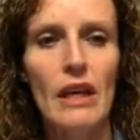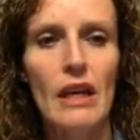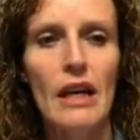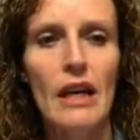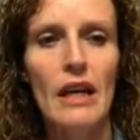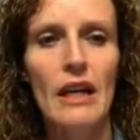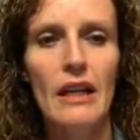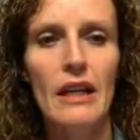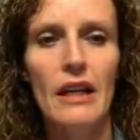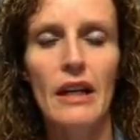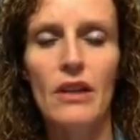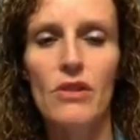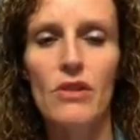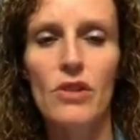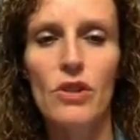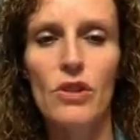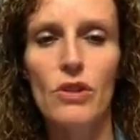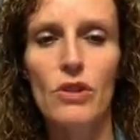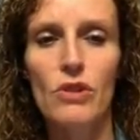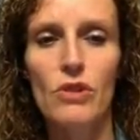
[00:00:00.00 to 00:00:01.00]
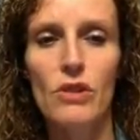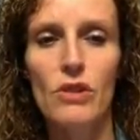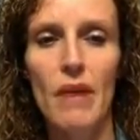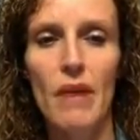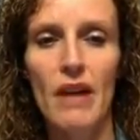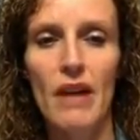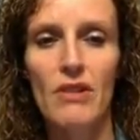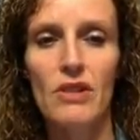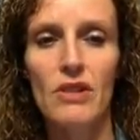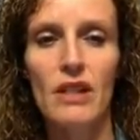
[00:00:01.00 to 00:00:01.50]
And I also use the
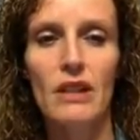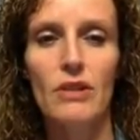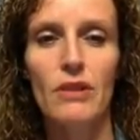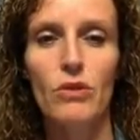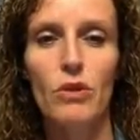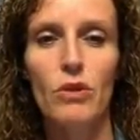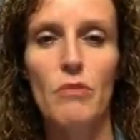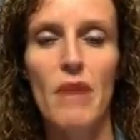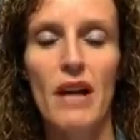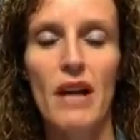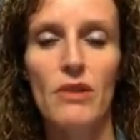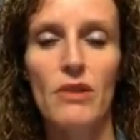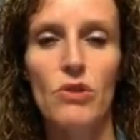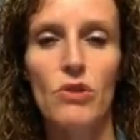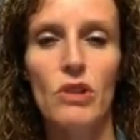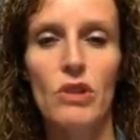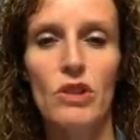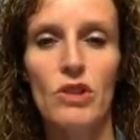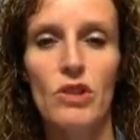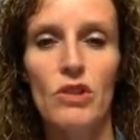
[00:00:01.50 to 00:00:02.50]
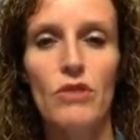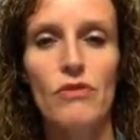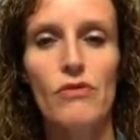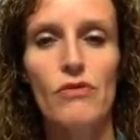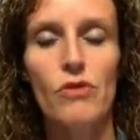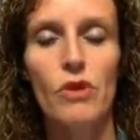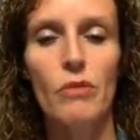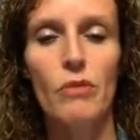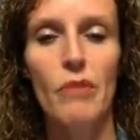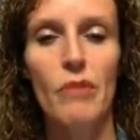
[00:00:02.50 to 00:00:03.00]
Math Daily 3 math structure
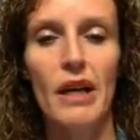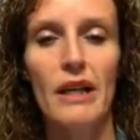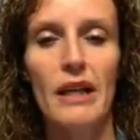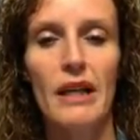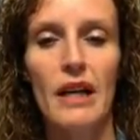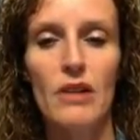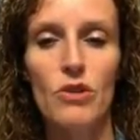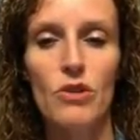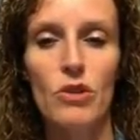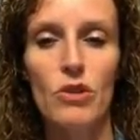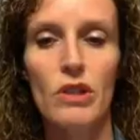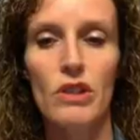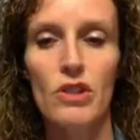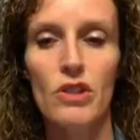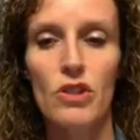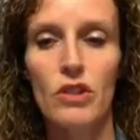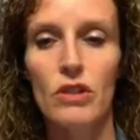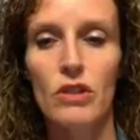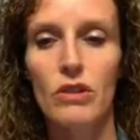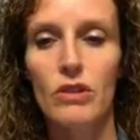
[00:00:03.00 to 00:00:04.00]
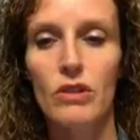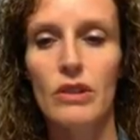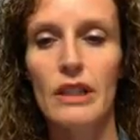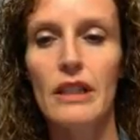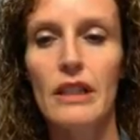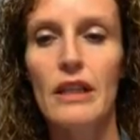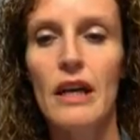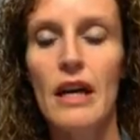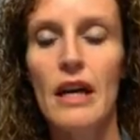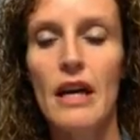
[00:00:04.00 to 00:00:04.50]
for my non-traditional
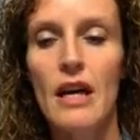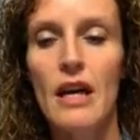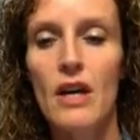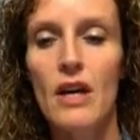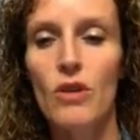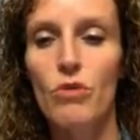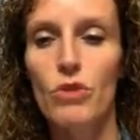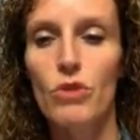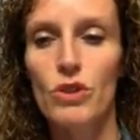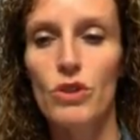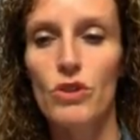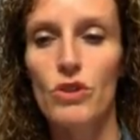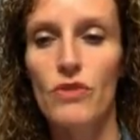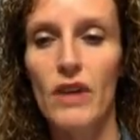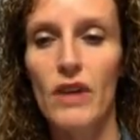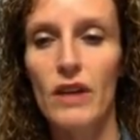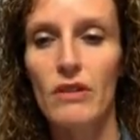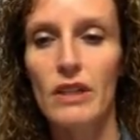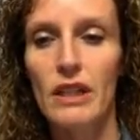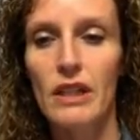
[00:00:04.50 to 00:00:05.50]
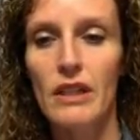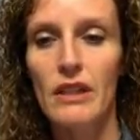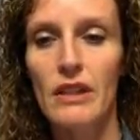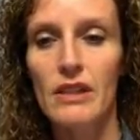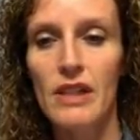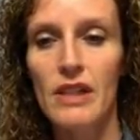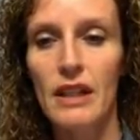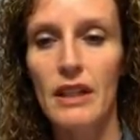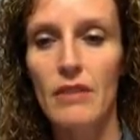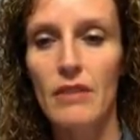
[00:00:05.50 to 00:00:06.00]
learning, which is found in the
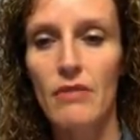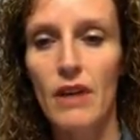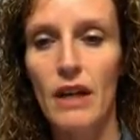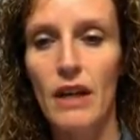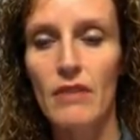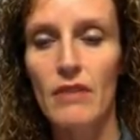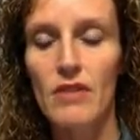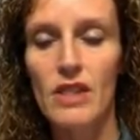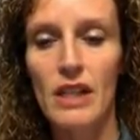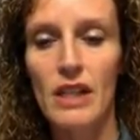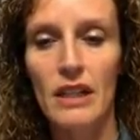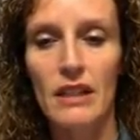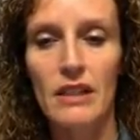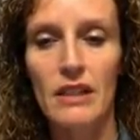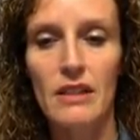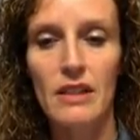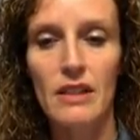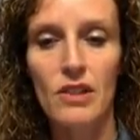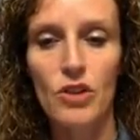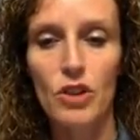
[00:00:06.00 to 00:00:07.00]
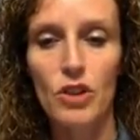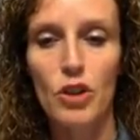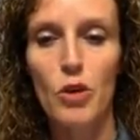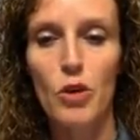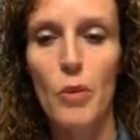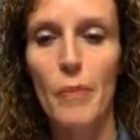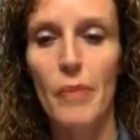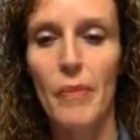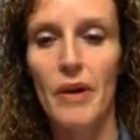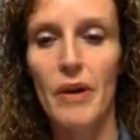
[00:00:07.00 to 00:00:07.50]
Daily 5 second edition
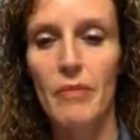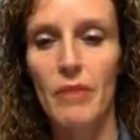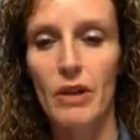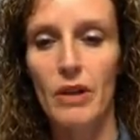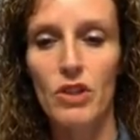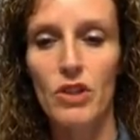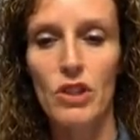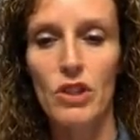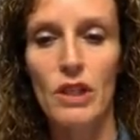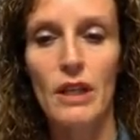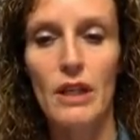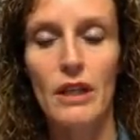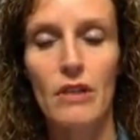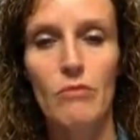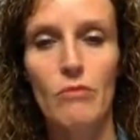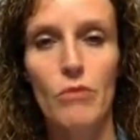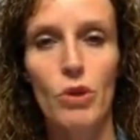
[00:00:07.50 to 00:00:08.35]
by Bauchi and